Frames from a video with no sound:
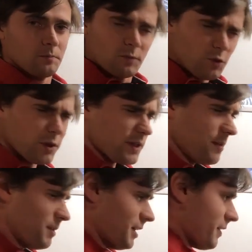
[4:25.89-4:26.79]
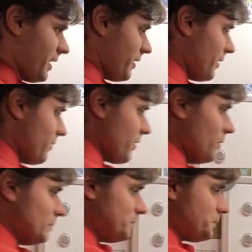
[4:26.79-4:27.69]
So what does that mean exactly?
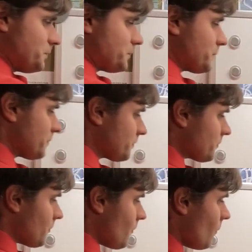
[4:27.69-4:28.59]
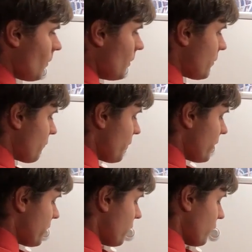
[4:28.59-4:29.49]
So let's
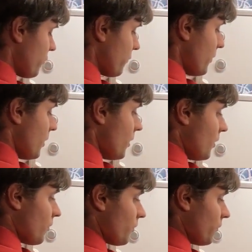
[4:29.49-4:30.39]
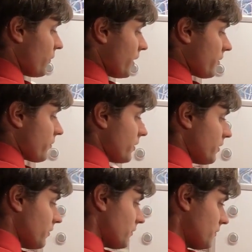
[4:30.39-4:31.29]
erase the Earth real fast right
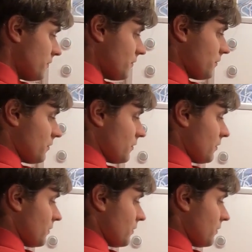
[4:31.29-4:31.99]
here.